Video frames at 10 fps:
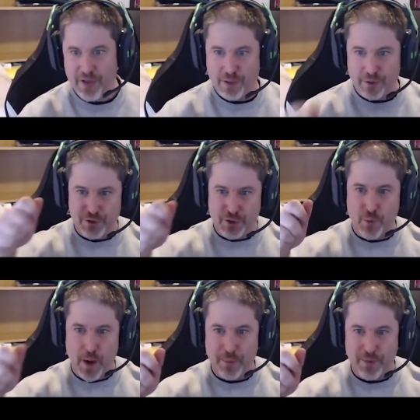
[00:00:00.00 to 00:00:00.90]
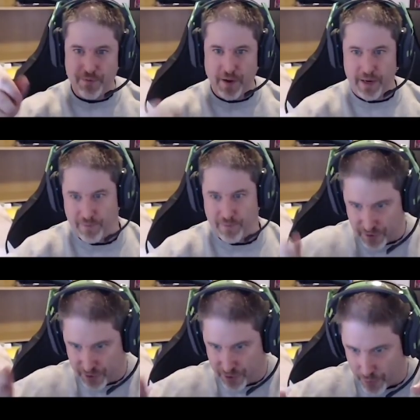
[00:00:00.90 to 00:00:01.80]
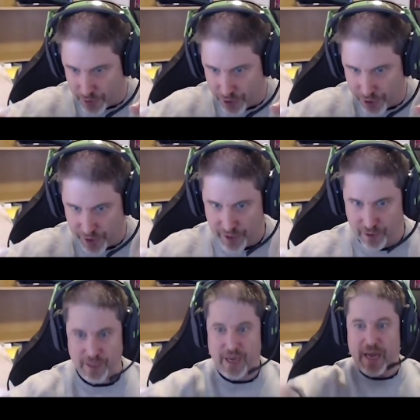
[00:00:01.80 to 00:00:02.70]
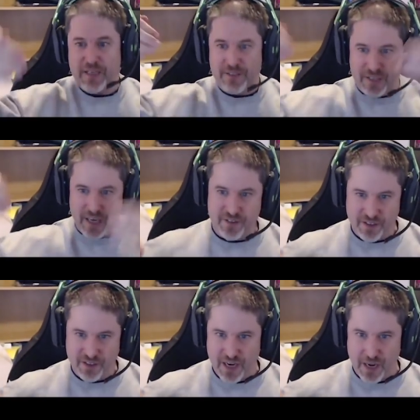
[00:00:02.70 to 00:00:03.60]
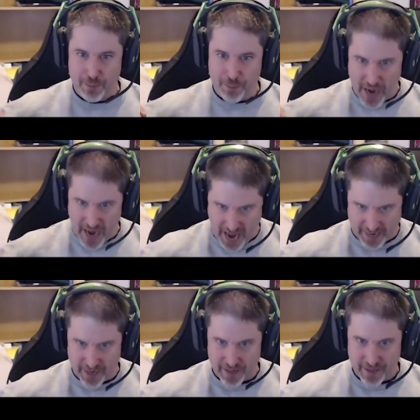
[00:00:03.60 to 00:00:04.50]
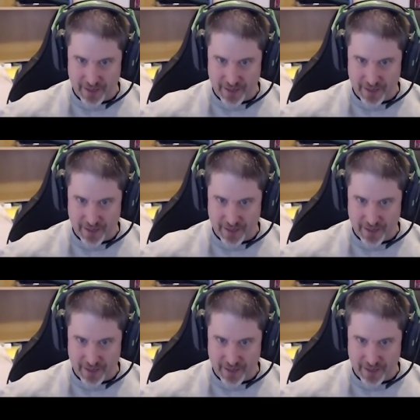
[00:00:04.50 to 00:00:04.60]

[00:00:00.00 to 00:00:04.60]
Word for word: So two weapon fighting versus sword and shield takes a step back